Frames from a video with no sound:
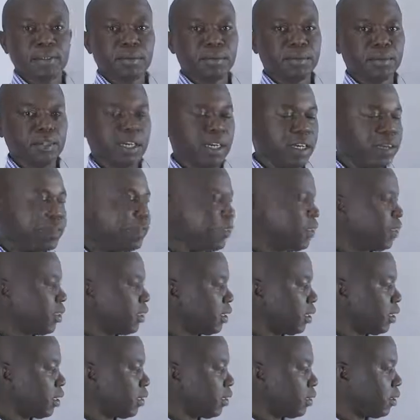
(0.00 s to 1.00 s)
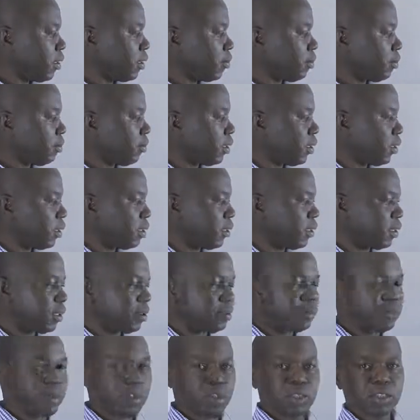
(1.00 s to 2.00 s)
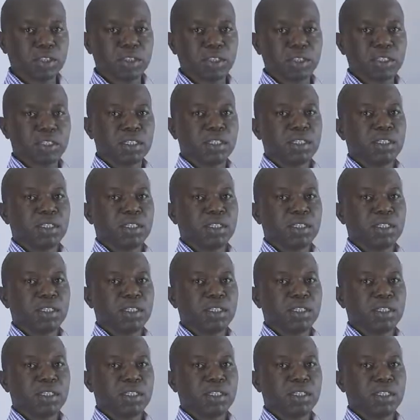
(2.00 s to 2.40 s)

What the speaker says: we have insects, bees, moths,